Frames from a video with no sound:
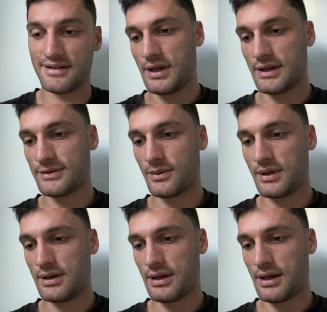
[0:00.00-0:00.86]
Next
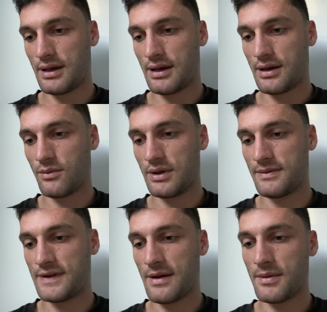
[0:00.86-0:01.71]
one, we
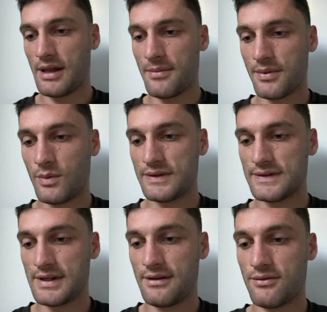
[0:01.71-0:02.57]
double up, once
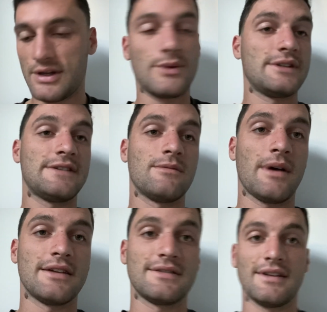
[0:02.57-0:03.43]
again 3:27
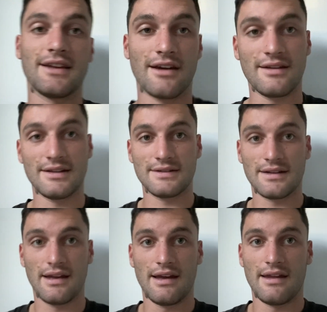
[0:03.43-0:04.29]
pace, so there you go,
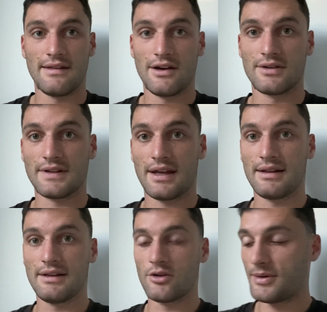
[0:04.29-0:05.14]
there is a
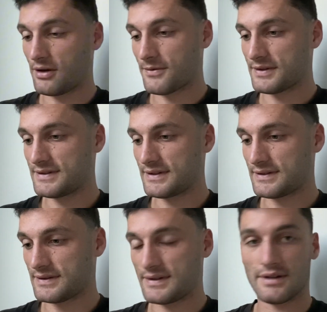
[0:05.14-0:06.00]
little bit of
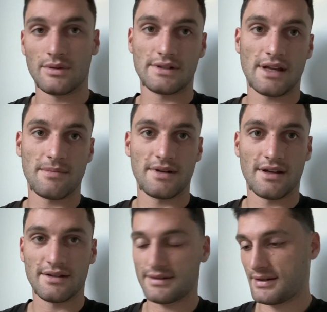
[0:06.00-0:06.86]
consistency, which happy
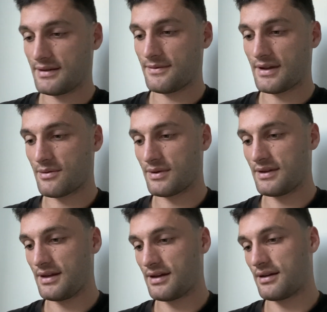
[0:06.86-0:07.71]
days for that one
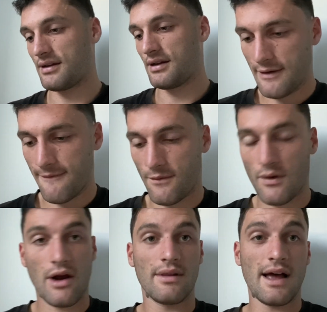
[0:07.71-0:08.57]
there. For
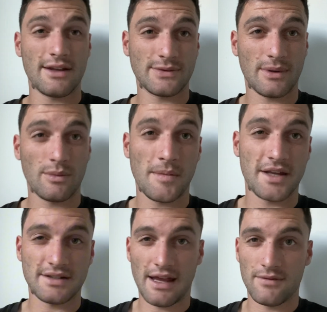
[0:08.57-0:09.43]
our last one, we
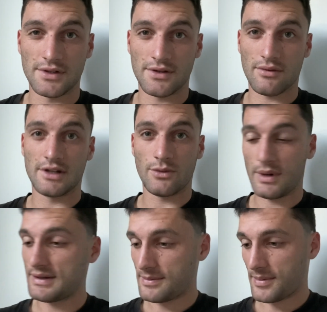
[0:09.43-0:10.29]
managed to average
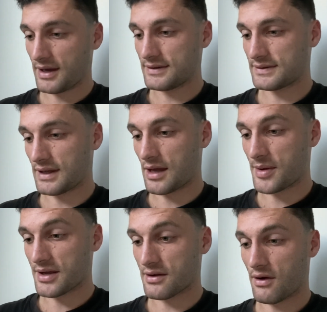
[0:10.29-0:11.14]
3:20 pace.
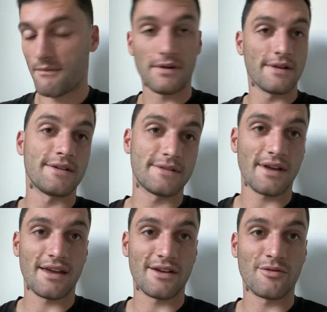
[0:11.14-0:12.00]
I can confidently
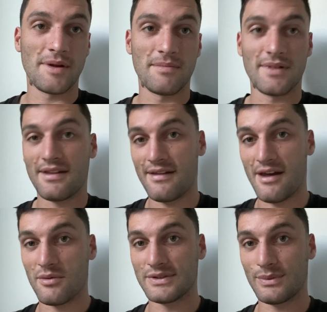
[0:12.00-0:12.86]
say and remember that
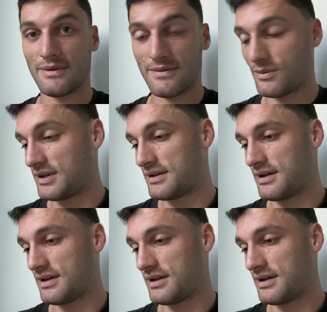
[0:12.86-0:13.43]
that was with the wind,